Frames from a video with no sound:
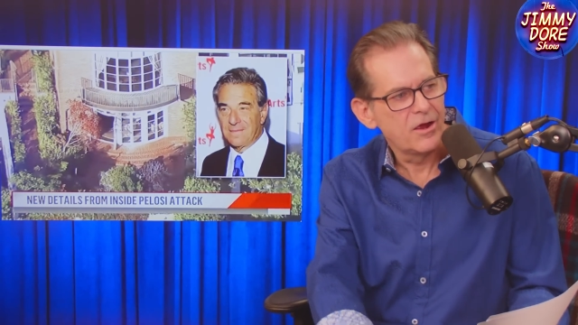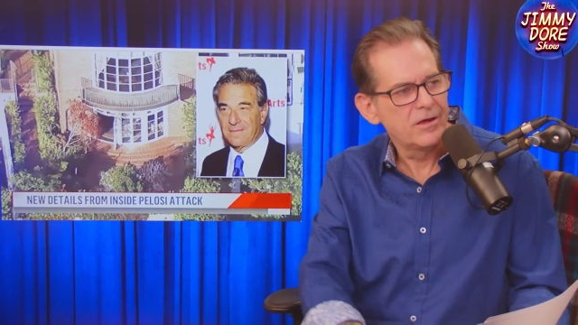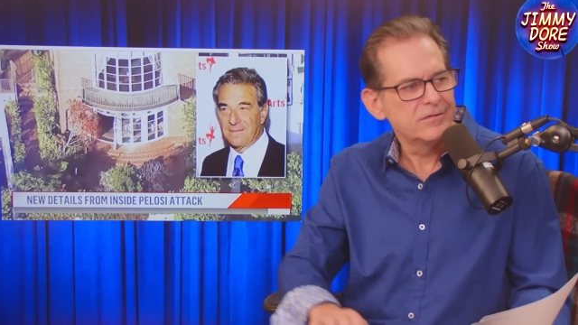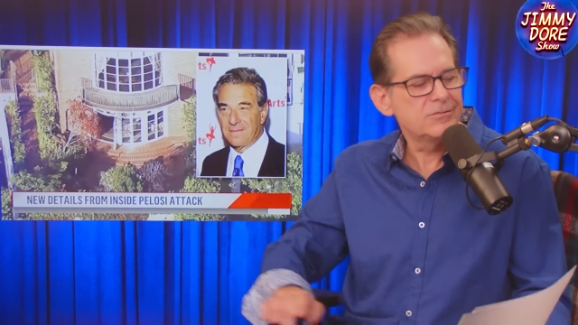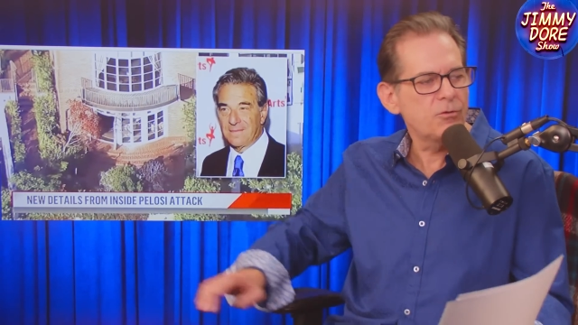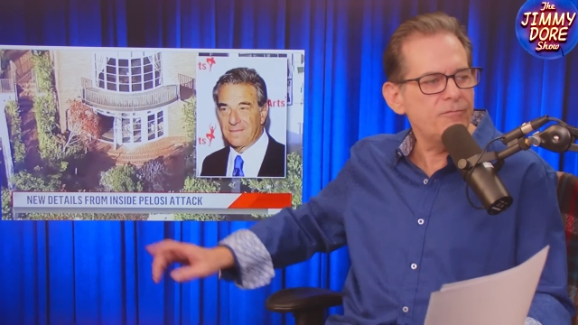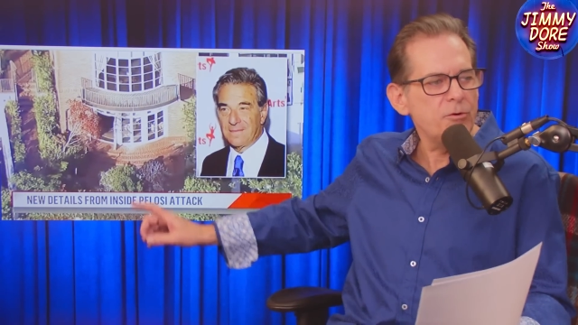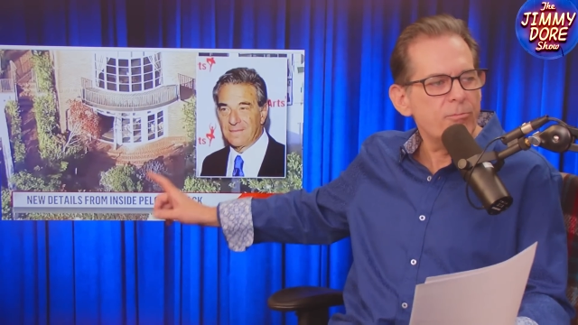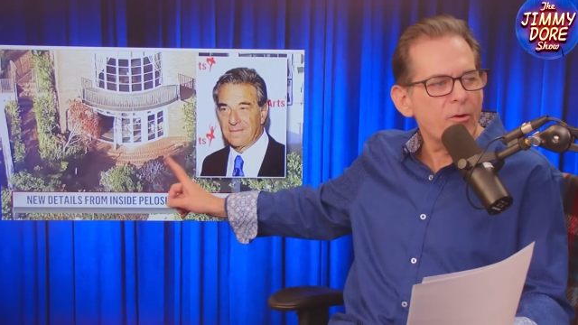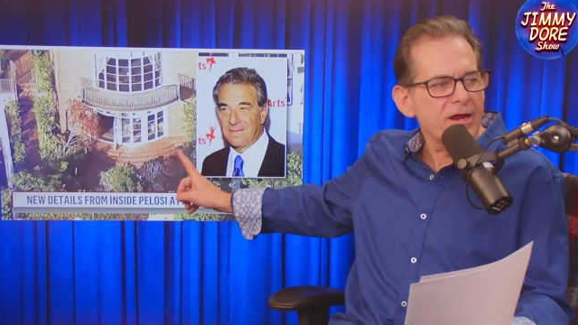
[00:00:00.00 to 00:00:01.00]
Speaker 1: So, if
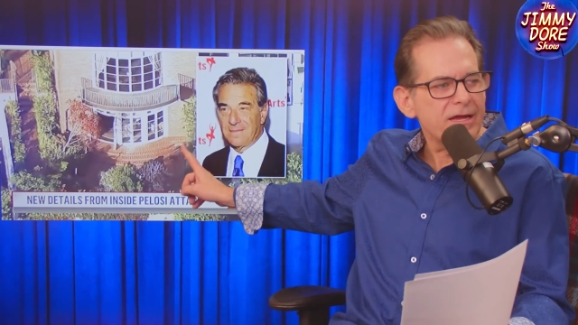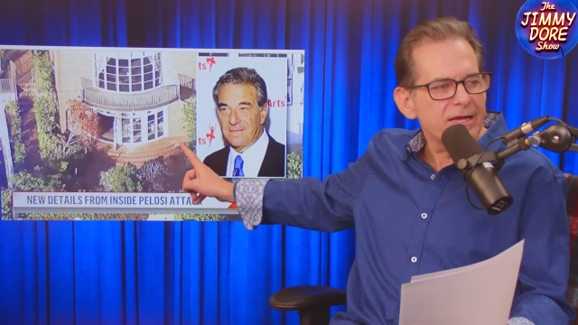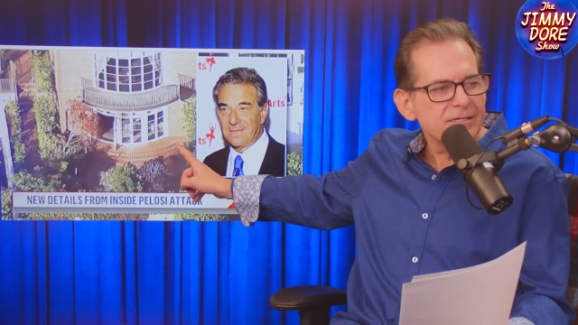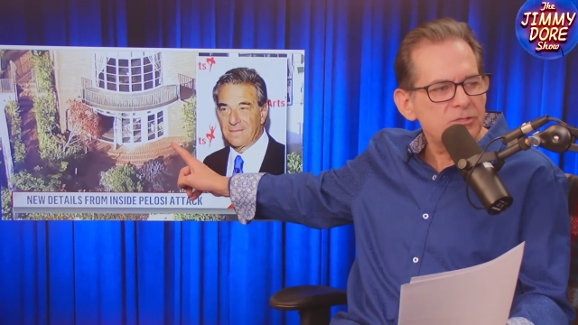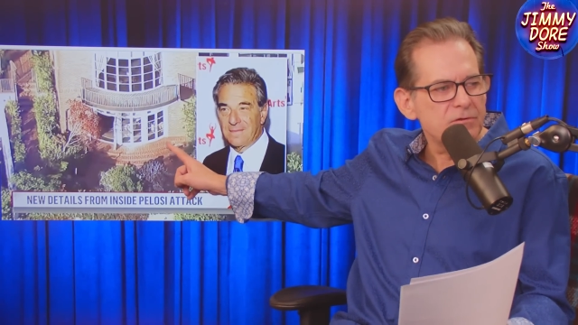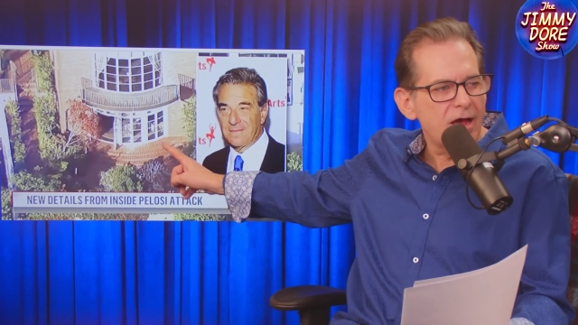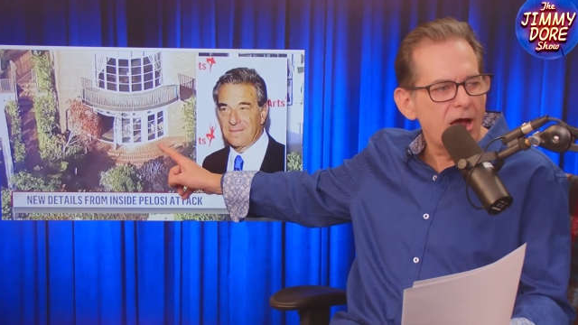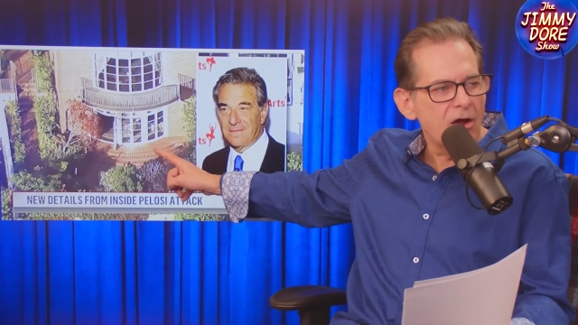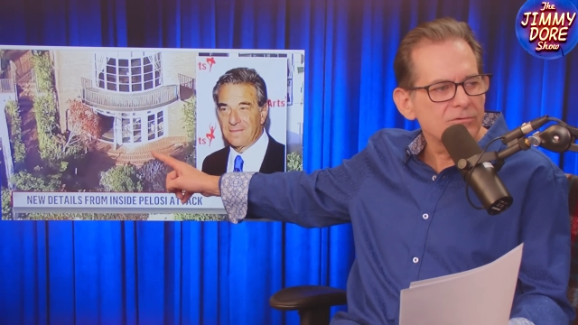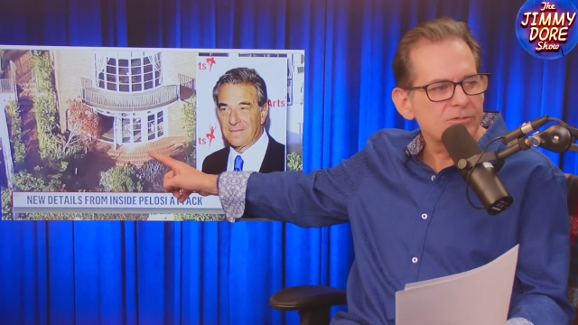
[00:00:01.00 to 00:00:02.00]
you break into the
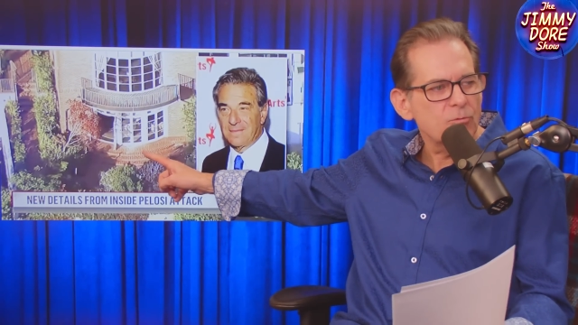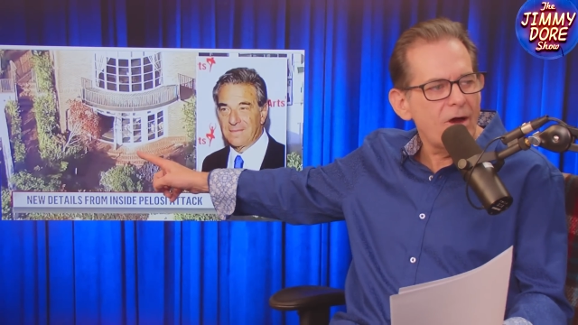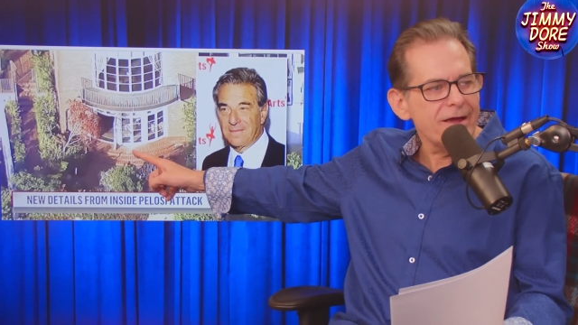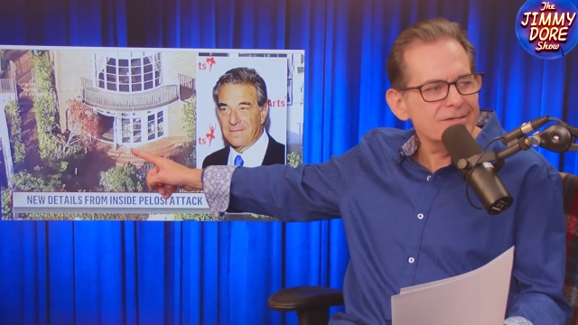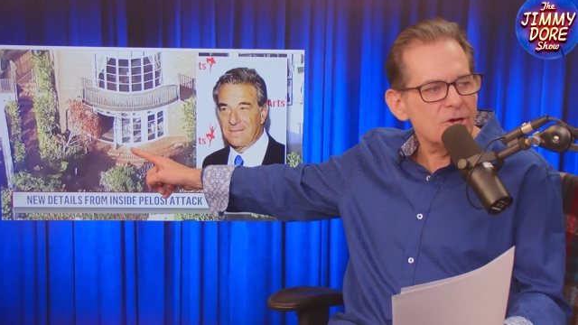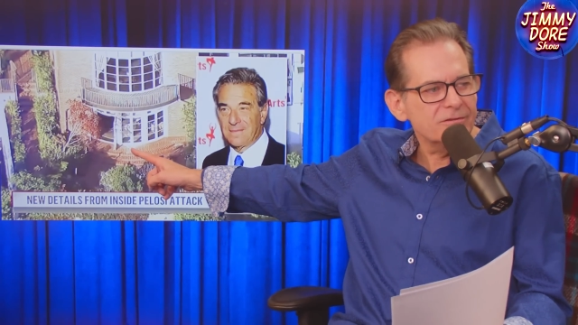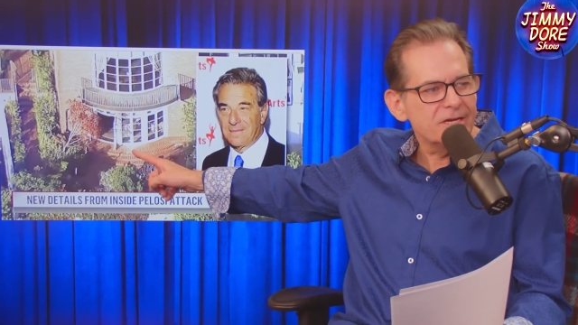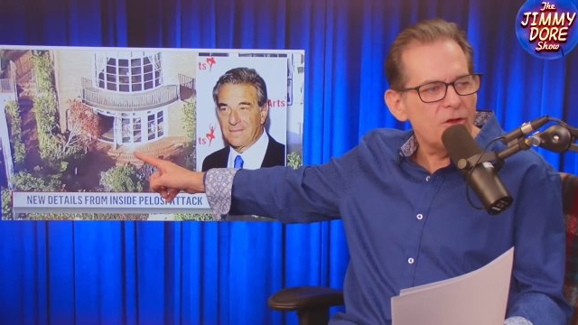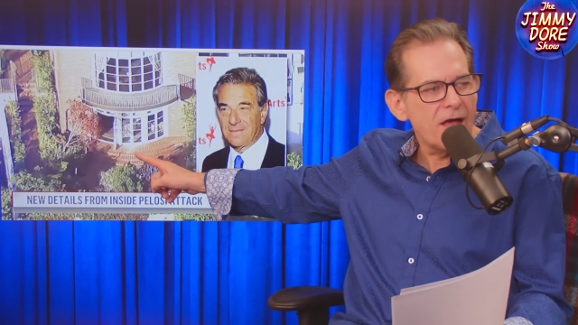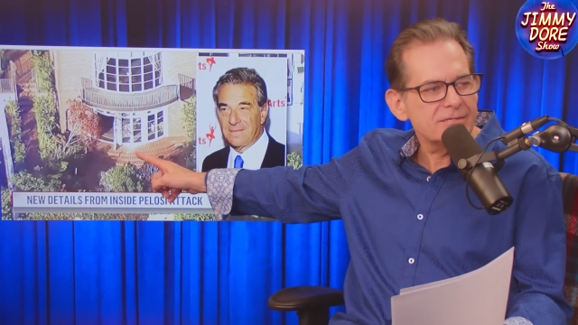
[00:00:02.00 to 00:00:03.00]
house, why is all the
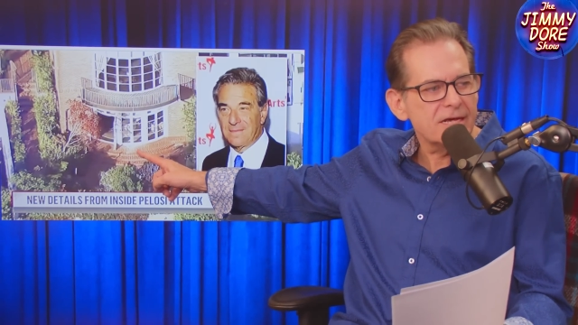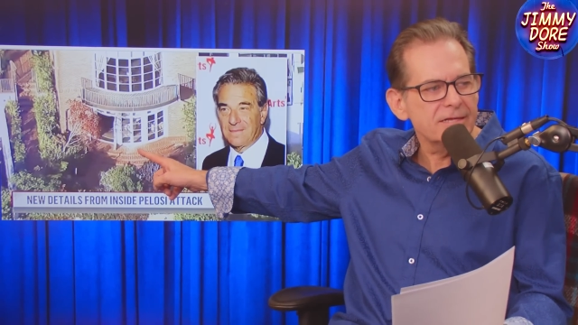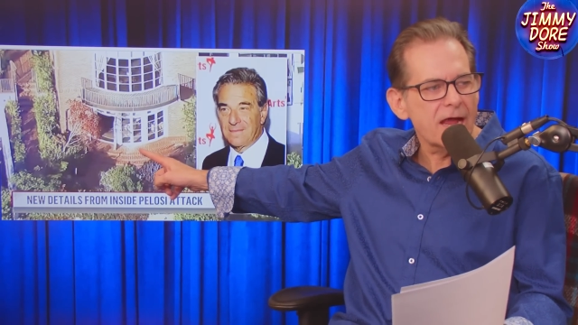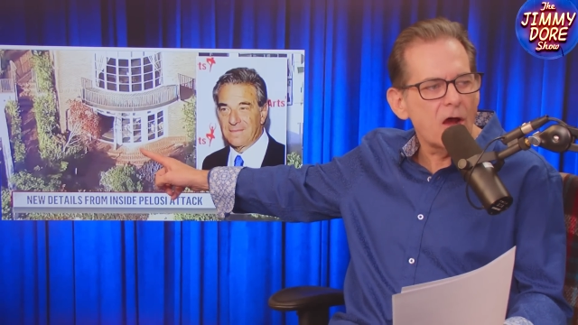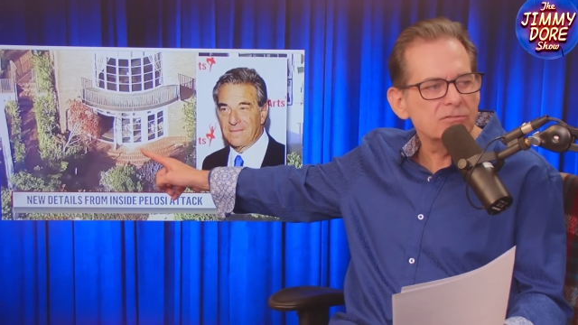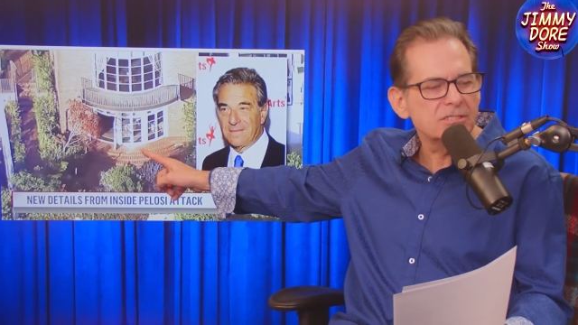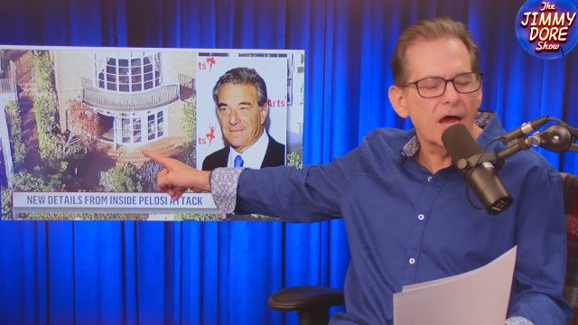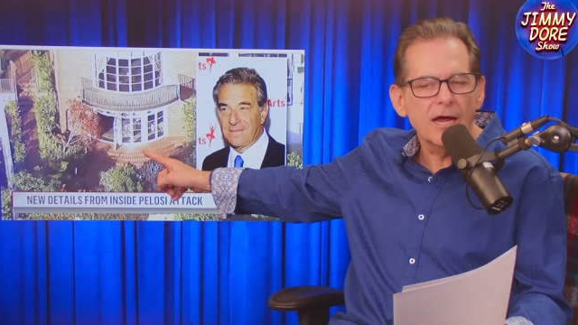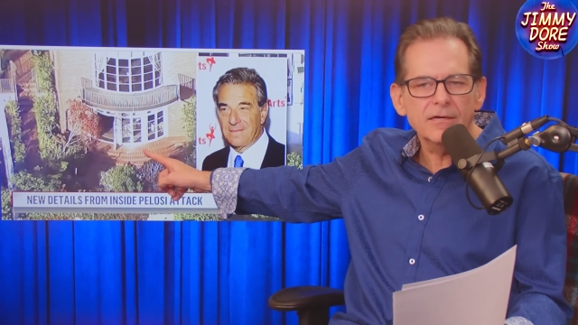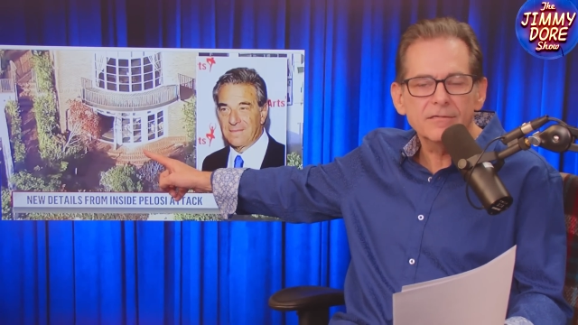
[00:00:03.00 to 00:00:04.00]
glass on the
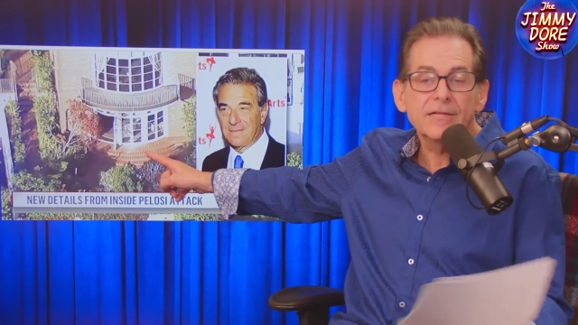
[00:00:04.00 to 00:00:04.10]
outside?